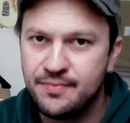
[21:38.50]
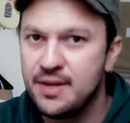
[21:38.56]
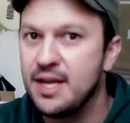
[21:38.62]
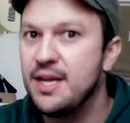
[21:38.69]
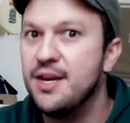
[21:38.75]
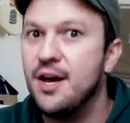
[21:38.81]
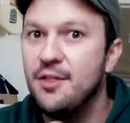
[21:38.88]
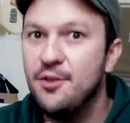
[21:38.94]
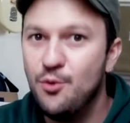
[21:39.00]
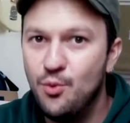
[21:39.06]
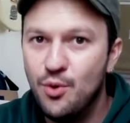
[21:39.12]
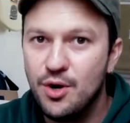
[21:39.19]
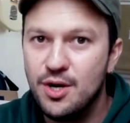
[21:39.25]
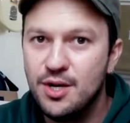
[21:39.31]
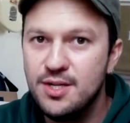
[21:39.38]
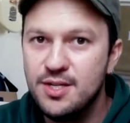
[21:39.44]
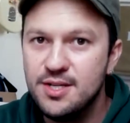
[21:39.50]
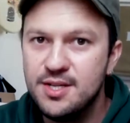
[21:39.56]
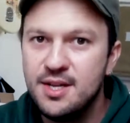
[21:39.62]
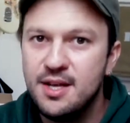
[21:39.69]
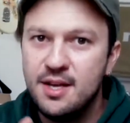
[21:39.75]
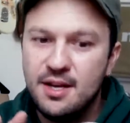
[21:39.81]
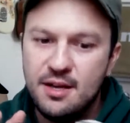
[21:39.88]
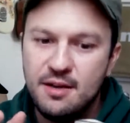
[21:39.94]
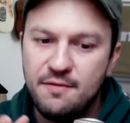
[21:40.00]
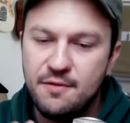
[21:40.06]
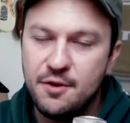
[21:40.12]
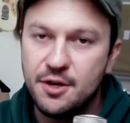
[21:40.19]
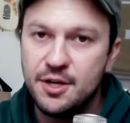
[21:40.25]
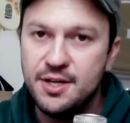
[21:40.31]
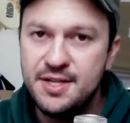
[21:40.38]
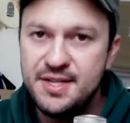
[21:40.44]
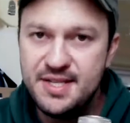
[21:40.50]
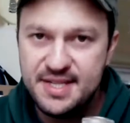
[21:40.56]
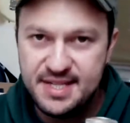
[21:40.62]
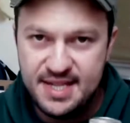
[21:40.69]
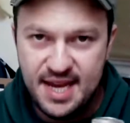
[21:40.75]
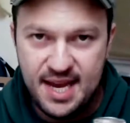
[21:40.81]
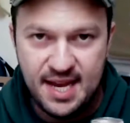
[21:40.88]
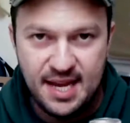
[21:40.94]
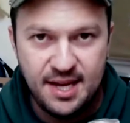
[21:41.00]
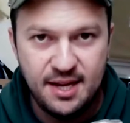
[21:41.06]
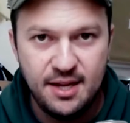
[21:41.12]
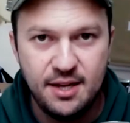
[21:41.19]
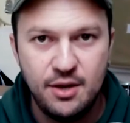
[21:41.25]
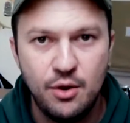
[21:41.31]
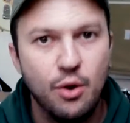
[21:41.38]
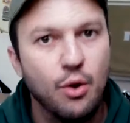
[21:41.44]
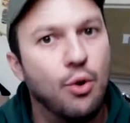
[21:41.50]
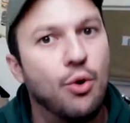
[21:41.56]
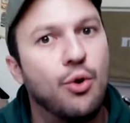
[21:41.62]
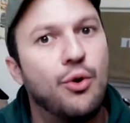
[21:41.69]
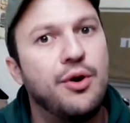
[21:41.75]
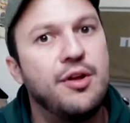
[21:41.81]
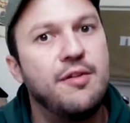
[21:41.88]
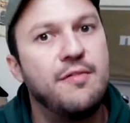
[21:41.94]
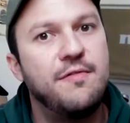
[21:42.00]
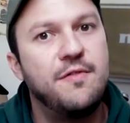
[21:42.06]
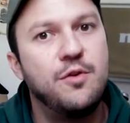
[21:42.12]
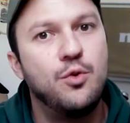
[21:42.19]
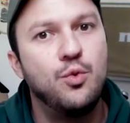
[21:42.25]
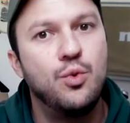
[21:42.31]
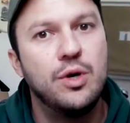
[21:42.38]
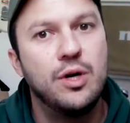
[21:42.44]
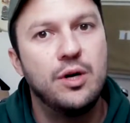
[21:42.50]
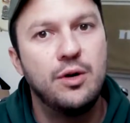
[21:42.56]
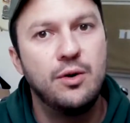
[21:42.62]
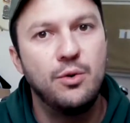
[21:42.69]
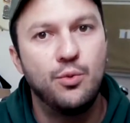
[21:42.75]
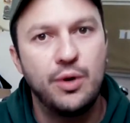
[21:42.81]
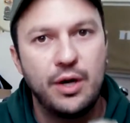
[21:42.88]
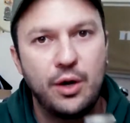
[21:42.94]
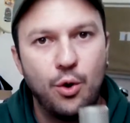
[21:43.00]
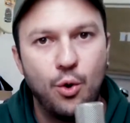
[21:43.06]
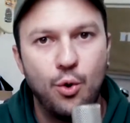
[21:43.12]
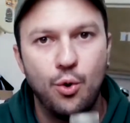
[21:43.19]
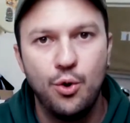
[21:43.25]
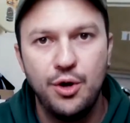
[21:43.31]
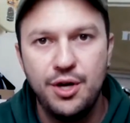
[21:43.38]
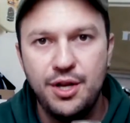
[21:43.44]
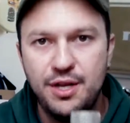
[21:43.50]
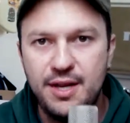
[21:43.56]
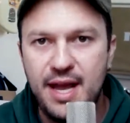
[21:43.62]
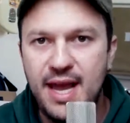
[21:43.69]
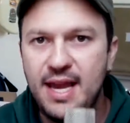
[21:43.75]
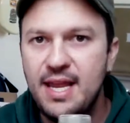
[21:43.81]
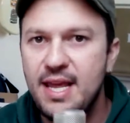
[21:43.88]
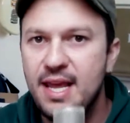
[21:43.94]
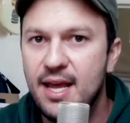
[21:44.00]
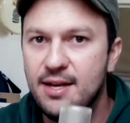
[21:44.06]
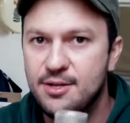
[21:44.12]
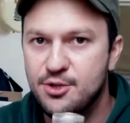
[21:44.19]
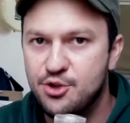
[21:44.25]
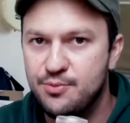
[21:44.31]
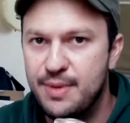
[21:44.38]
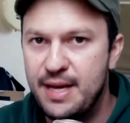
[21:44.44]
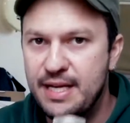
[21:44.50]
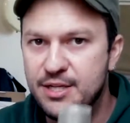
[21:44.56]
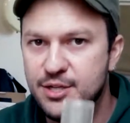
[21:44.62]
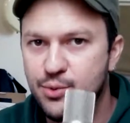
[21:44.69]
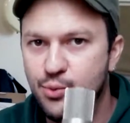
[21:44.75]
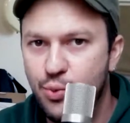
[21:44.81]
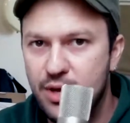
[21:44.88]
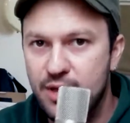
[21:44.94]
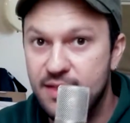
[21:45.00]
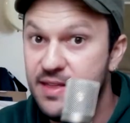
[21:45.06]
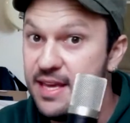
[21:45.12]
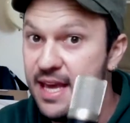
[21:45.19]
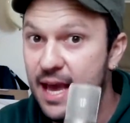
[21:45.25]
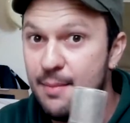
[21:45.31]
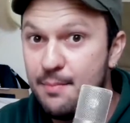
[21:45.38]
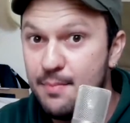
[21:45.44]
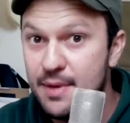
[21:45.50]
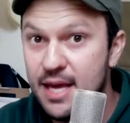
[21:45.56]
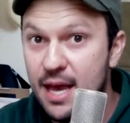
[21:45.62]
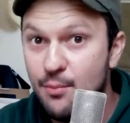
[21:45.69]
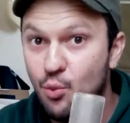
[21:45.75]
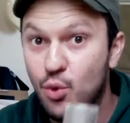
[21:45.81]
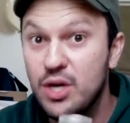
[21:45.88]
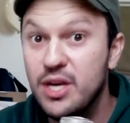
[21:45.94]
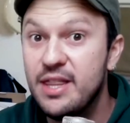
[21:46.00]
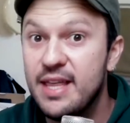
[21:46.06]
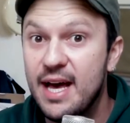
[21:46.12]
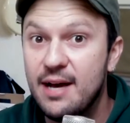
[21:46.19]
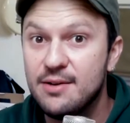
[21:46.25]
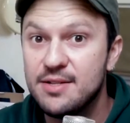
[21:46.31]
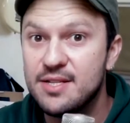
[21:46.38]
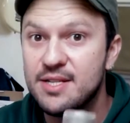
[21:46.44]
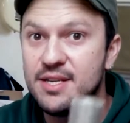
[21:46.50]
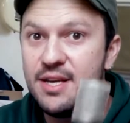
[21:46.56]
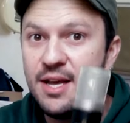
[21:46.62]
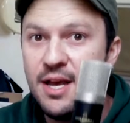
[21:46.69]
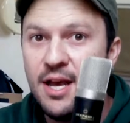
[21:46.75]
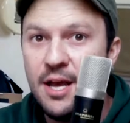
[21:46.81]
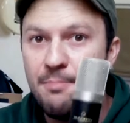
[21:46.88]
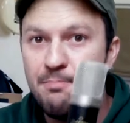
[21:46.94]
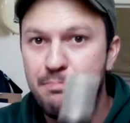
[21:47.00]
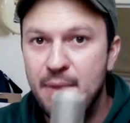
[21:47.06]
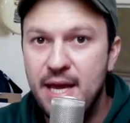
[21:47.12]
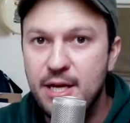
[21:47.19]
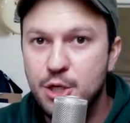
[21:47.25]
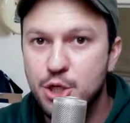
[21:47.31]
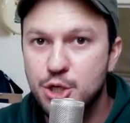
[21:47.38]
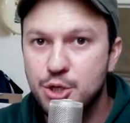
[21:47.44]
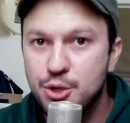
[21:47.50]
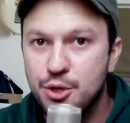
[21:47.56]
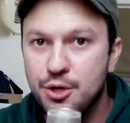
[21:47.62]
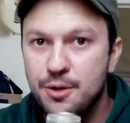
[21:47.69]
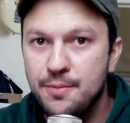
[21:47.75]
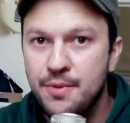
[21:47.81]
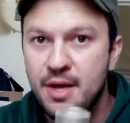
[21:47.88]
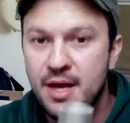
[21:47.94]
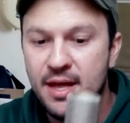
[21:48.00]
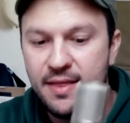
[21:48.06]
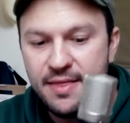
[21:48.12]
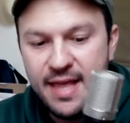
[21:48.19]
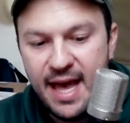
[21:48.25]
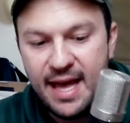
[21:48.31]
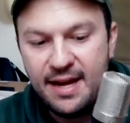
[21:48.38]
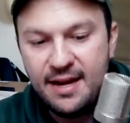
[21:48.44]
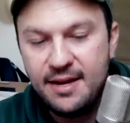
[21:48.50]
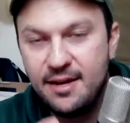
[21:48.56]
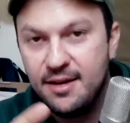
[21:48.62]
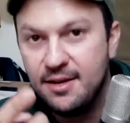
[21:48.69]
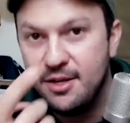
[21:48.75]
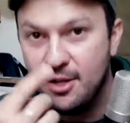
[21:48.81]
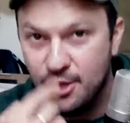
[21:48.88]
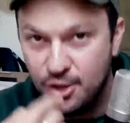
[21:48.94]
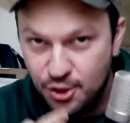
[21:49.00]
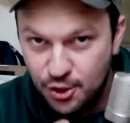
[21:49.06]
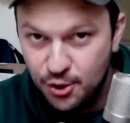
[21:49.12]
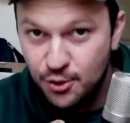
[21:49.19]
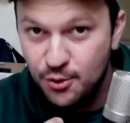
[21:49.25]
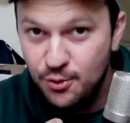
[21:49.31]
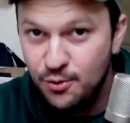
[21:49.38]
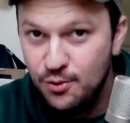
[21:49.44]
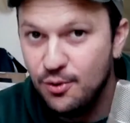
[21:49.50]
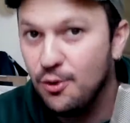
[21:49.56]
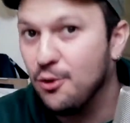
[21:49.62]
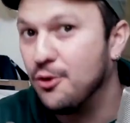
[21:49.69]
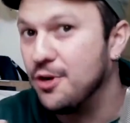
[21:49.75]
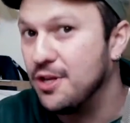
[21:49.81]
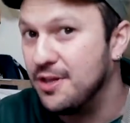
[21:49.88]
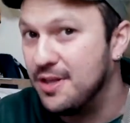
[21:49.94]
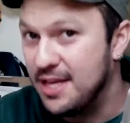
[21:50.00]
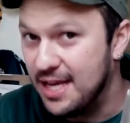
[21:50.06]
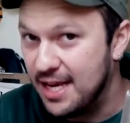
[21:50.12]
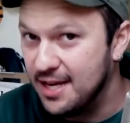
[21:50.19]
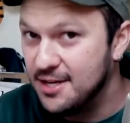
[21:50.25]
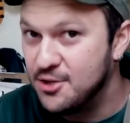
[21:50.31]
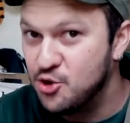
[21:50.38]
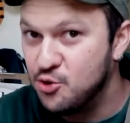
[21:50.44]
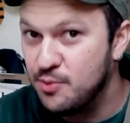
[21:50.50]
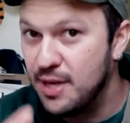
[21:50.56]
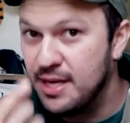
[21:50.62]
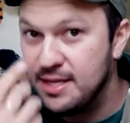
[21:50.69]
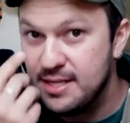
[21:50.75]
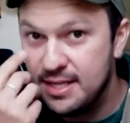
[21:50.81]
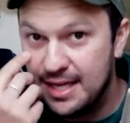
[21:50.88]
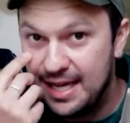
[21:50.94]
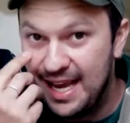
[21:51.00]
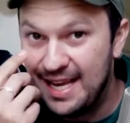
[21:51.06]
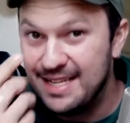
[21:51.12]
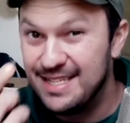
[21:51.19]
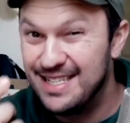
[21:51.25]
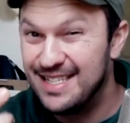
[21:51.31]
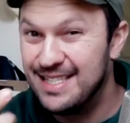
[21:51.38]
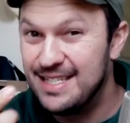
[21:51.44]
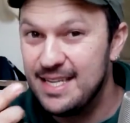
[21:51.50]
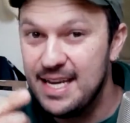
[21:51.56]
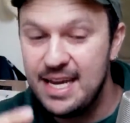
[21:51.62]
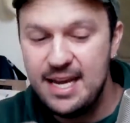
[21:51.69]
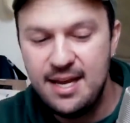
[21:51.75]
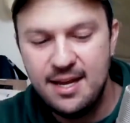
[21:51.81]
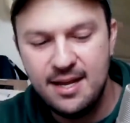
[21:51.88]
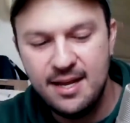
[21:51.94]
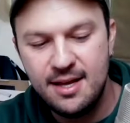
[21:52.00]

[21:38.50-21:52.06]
In other words, if you're going to sing or if you will record any instrument with the MPM1000, make sure that you or the instrument can see